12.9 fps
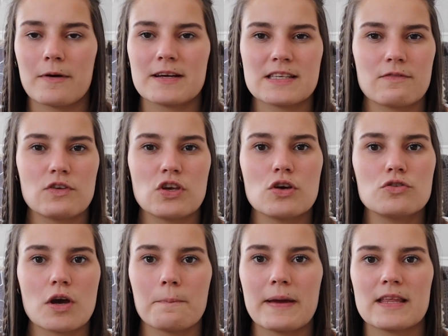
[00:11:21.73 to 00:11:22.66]
Whereas if you
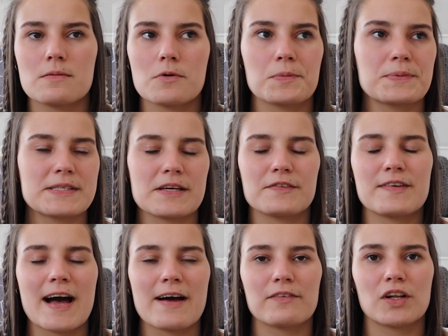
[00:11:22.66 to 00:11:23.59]
don't pick them up until
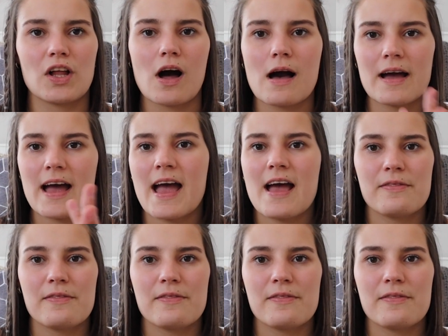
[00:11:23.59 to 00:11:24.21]
5 o'clock,